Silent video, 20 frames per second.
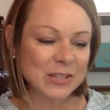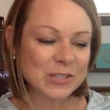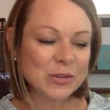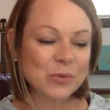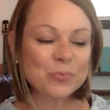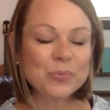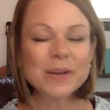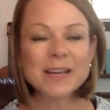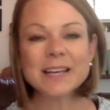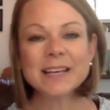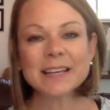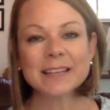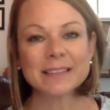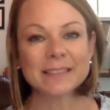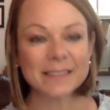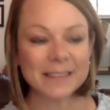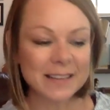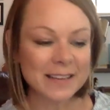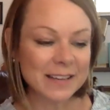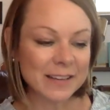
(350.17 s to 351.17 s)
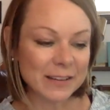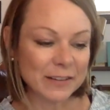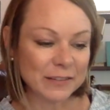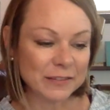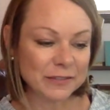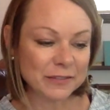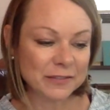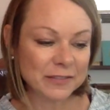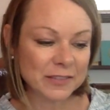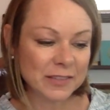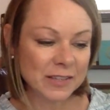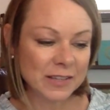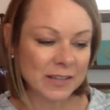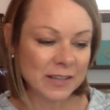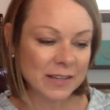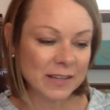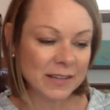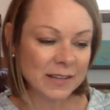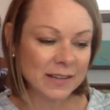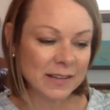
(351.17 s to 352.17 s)
So we can live
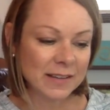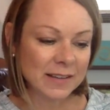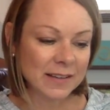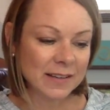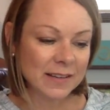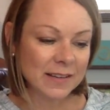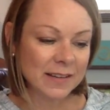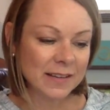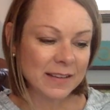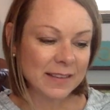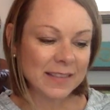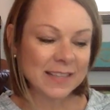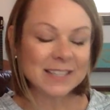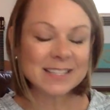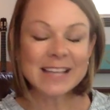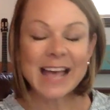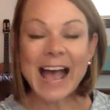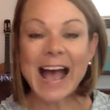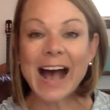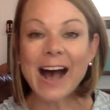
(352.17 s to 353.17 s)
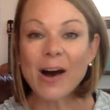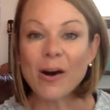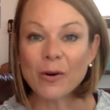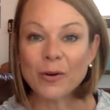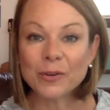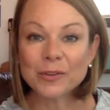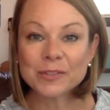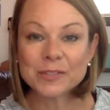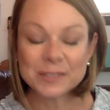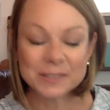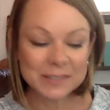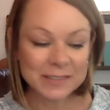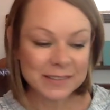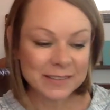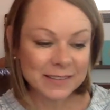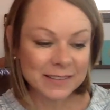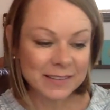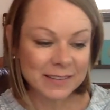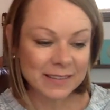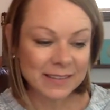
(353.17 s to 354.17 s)
this out
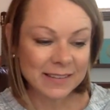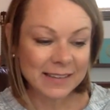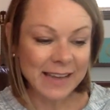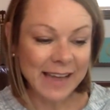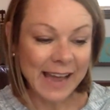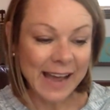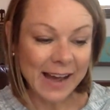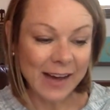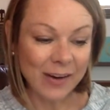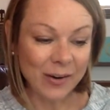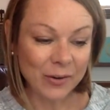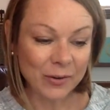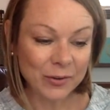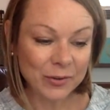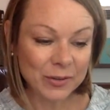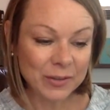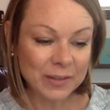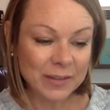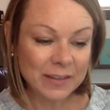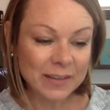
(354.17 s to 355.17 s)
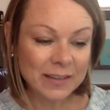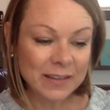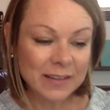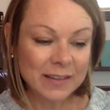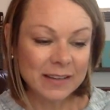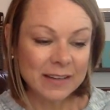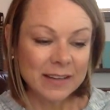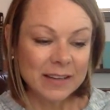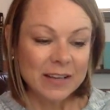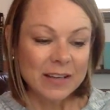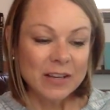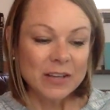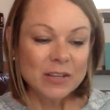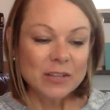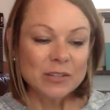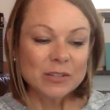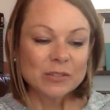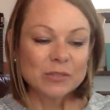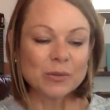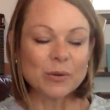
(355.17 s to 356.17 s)
now.
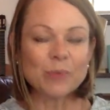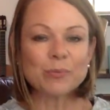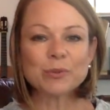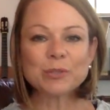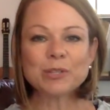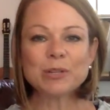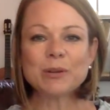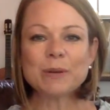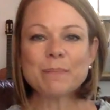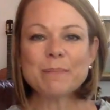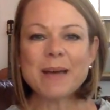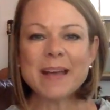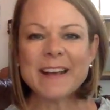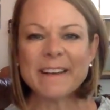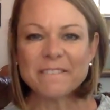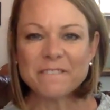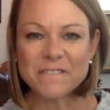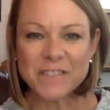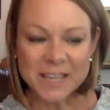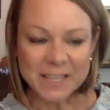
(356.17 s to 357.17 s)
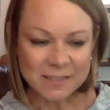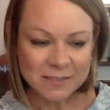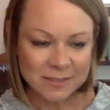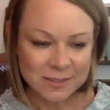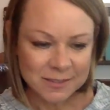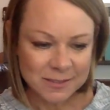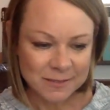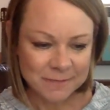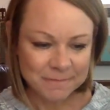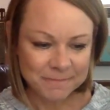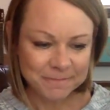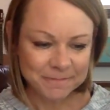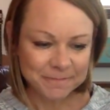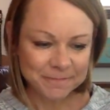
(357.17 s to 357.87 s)
So I want you to make a fist.